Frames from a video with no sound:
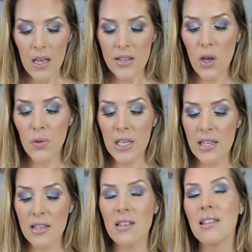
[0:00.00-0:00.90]
So
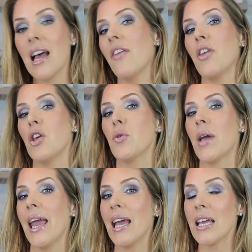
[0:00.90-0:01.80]
this is a set that you
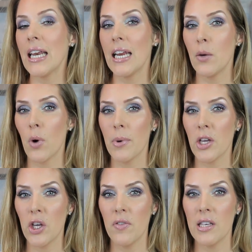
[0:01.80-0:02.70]
can't get anywhere but
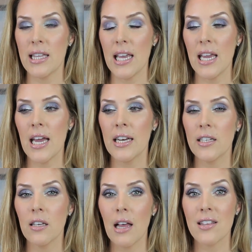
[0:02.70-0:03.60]
QVC, and
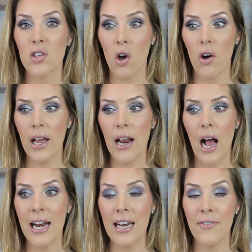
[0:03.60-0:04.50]
until I saw it,
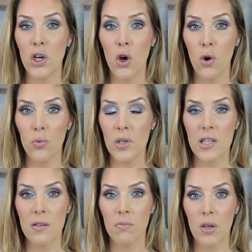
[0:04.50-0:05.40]
I didn't even know
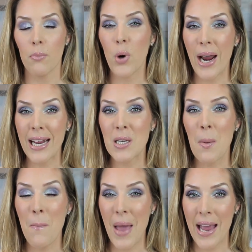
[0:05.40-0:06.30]
this brand
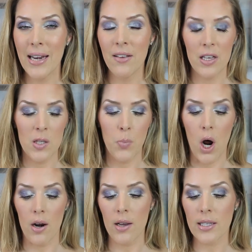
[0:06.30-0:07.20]
made this
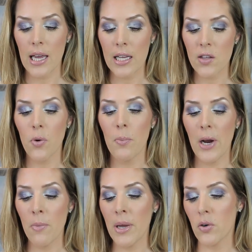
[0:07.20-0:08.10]
product. And it's from
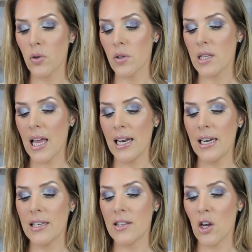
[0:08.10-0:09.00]
Bare Minerals, and
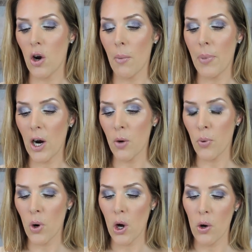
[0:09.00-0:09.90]
it is their Bare
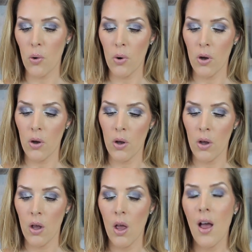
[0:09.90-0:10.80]
Pro
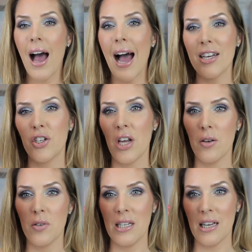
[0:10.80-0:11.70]

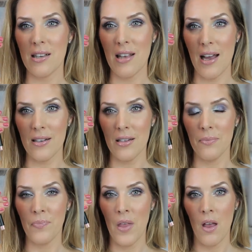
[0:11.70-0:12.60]
eyeshadow stick set.
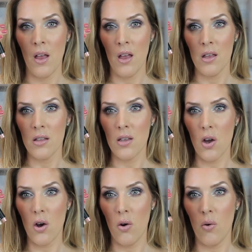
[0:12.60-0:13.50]

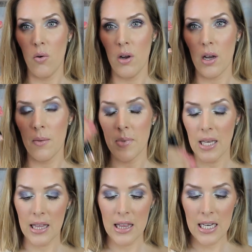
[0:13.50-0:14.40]
So it comes
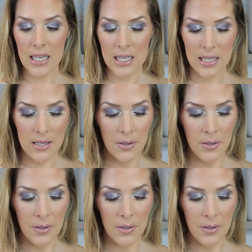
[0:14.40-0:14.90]
like this.